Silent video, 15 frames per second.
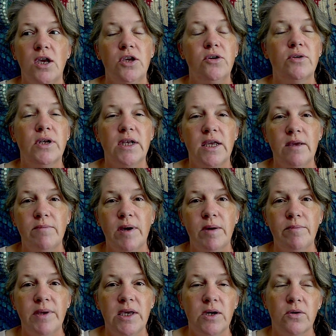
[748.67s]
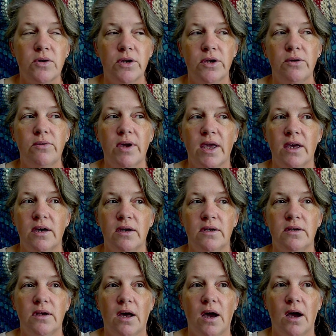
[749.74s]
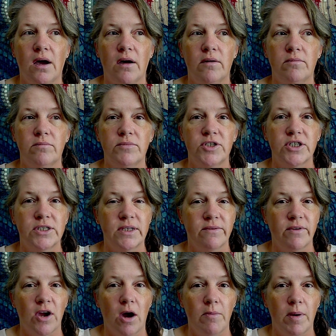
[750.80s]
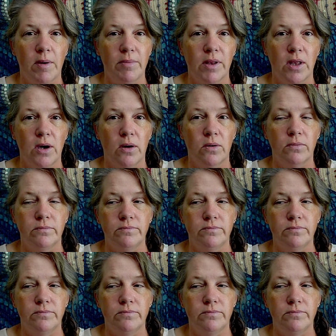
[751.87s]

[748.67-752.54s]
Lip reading: You can email me or you can just leave a comment below.